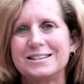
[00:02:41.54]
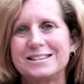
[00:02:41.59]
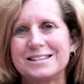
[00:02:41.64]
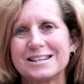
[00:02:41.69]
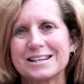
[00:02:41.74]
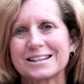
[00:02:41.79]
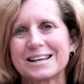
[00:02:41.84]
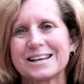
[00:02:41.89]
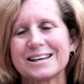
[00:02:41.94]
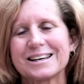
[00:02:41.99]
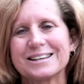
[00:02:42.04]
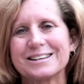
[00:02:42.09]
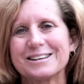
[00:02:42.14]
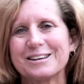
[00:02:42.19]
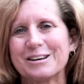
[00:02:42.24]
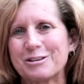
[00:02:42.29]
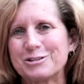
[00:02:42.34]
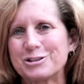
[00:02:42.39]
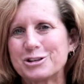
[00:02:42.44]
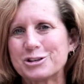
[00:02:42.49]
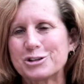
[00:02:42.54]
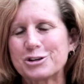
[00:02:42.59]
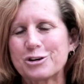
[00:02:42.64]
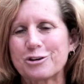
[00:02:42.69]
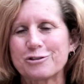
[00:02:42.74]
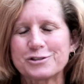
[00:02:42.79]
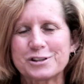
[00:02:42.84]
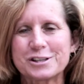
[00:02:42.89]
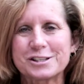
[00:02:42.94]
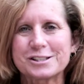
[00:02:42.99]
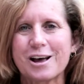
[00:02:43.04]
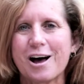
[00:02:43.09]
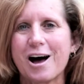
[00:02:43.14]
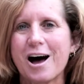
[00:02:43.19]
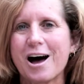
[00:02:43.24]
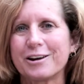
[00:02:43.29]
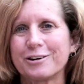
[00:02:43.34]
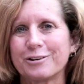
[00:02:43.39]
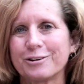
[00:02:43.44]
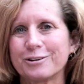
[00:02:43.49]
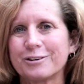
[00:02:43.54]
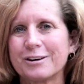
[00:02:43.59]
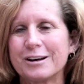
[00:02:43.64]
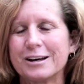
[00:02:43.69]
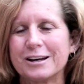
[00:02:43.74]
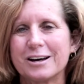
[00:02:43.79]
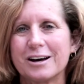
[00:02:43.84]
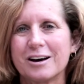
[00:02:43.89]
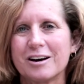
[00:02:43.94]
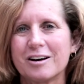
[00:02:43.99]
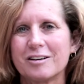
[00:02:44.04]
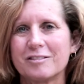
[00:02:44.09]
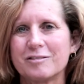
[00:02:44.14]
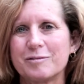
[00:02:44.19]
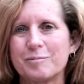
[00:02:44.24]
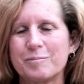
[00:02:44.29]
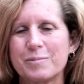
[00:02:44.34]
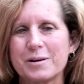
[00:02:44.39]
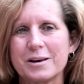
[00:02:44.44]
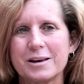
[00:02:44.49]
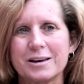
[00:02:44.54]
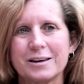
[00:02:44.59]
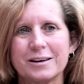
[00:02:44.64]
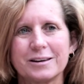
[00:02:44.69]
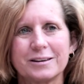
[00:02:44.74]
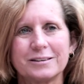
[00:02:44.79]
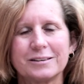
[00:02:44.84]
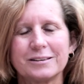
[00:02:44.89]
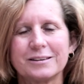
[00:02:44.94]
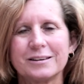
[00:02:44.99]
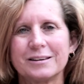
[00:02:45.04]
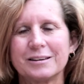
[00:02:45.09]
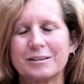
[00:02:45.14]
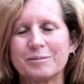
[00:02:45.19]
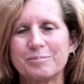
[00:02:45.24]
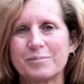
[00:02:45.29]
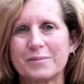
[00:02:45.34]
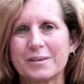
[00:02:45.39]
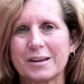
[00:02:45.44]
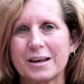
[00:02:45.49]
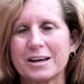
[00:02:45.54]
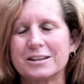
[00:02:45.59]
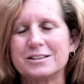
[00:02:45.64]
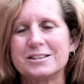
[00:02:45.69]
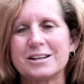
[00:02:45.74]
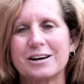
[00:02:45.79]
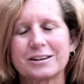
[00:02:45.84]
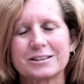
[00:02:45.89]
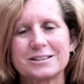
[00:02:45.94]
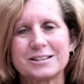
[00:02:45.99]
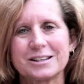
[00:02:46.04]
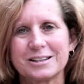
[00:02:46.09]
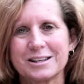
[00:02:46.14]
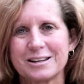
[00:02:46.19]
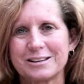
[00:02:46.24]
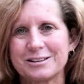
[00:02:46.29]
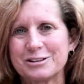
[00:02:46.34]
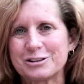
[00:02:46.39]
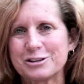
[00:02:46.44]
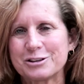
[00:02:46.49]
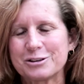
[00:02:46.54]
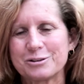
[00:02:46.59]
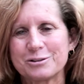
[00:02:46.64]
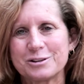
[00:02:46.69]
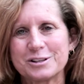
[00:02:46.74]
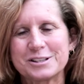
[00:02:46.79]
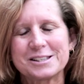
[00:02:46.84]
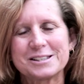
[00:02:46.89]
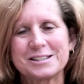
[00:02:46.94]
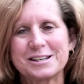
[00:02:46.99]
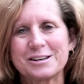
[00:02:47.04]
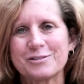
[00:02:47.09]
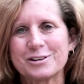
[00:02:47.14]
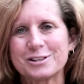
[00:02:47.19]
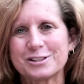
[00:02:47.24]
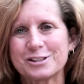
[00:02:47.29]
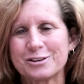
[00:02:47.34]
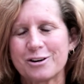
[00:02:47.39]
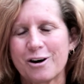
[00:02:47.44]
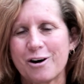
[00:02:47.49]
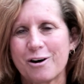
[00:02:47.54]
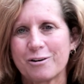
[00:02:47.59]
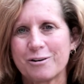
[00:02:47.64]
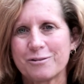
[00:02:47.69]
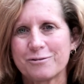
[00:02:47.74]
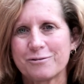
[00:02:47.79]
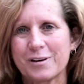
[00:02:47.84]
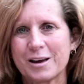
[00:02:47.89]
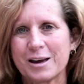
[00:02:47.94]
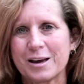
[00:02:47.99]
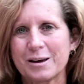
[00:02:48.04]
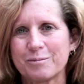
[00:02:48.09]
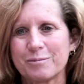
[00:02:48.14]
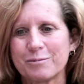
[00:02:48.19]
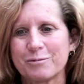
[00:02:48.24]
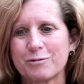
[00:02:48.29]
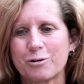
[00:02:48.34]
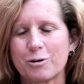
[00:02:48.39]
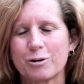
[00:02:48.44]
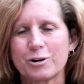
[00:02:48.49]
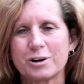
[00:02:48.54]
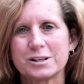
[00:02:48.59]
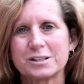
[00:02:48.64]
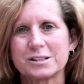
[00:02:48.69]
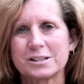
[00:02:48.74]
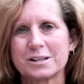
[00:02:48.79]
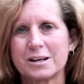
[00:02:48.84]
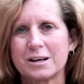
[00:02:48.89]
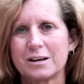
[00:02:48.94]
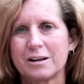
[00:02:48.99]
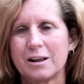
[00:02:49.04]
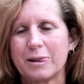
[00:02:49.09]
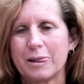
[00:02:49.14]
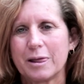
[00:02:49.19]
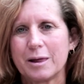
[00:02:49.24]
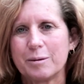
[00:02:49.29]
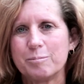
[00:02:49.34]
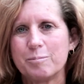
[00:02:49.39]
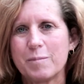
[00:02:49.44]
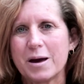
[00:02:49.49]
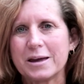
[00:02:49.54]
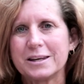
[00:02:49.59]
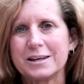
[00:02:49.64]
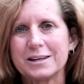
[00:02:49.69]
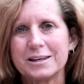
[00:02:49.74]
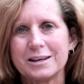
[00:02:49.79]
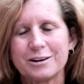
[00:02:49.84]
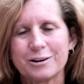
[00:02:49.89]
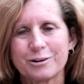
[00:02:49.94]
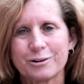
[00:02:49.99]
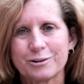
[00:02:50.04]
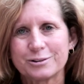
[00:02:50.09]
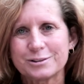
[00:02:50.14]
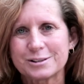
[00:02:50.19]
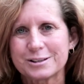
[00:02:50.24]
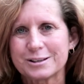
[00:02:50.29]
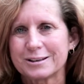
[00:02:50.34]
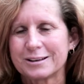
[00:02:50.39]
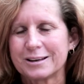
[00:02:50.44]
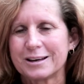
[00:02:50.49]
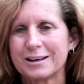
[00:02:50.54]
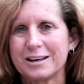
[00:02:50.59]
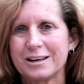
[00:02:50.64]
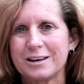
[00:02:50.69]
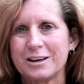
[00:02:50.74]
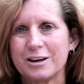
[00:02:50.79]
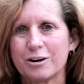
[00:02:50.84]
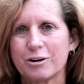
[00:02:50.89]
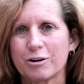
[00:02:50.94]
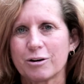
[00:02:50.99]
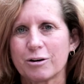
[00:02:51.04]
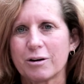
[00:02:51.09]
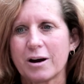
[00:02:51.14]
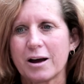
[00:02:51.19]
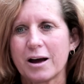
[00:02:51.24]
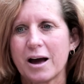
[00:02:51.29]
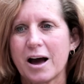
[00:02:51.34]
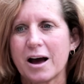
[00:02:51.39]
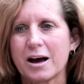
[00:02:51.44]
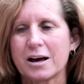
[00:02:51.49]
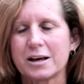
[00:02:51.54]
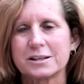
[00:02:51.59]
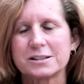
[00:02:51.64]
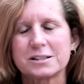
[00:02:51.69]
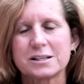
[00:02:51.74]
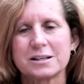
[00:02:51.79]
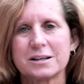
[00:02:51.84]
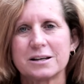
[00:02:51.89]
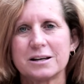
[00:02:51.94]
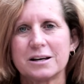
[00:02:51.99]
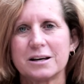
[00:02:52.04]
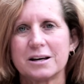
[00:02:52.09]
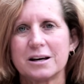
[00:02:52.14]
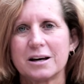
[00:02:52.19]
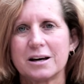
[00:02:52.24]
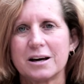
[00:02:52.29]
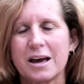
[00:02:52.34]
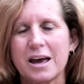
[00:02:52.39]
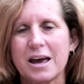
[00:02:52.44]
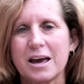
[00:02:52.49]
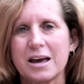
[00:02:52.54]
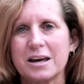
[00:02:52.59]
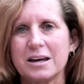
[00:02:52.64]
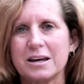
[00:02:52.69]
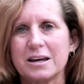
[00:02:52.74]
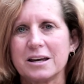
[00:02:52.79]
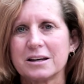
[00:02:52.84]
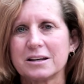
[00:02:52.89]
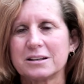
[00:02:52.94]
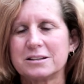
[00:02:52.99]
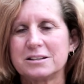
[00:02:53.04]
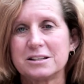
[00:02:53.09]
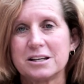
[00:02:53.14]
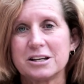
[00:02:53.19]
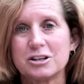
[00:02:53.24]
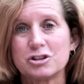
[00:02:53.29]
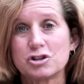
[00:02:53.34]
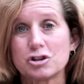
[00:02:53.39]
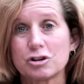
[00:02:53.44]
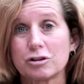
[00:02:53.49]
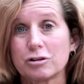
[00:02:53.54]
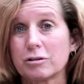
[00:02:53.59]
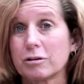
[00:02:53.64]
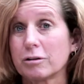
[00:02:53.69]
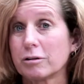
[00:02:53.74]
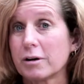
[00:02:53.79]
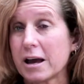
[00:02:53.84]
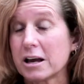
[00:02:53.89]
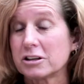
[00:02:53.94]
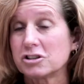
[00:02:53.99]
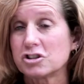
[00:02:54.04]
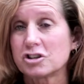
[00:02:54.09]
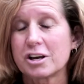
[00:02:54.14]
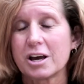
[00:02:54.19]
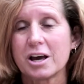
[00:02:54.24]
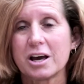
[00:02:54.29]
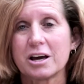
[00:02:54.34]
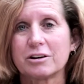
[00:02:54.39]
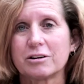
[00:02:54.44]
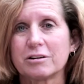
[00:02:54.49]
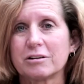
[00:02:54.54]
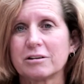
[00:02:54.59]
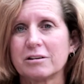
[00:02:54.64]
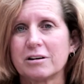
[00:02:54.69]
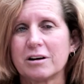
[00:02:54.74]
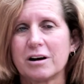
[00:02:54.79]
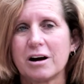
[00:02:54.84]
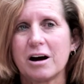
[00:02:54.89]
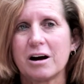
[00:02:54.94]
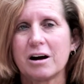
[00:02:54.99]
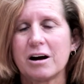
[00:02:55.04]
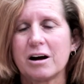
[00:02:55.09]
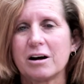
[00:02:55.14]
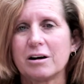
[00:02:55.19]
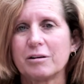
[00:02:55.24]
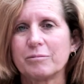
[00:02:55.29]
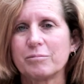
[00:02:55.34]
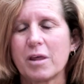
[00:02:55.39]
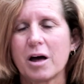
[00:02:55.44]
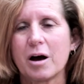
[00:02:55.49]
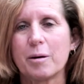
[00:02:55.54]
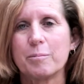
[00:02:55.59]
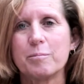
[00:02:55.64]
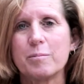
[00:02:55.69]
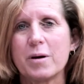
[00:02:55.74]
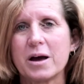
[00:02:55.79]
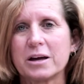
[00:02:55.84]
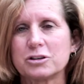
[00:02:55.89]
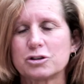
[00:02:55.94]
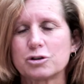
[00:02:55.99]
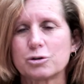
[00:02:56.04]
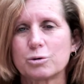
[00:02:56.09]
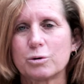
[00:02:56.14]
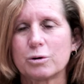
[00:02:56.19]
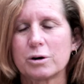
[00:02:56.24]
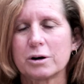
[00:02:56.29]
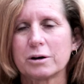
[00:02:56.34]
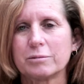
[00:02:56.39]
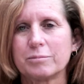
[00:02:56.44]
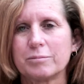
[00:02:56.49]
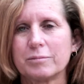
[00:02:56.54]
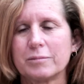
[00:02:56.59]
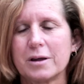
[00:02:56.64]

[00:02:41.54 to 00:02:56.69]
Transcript: Dick deserves this honor of being inducted into the Stevenson Hall of Fame for his many years here as a teacher or educator, uh, a mentor,